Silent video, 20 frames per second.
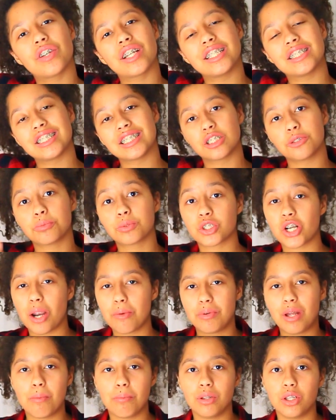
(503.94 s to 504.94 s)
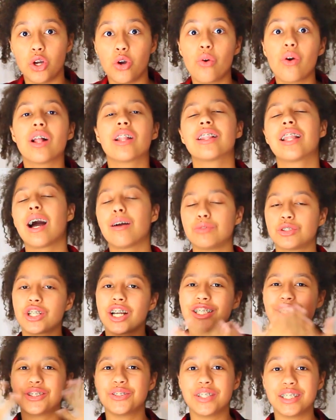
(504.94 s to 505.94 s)
forget to subscribe down below. I'm
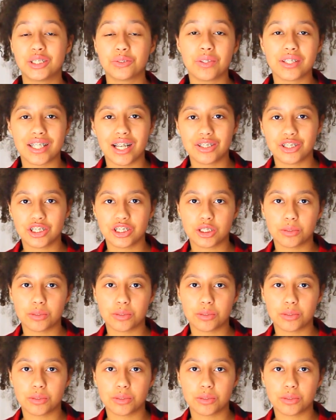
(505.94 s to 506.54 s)
trying to reach 1,000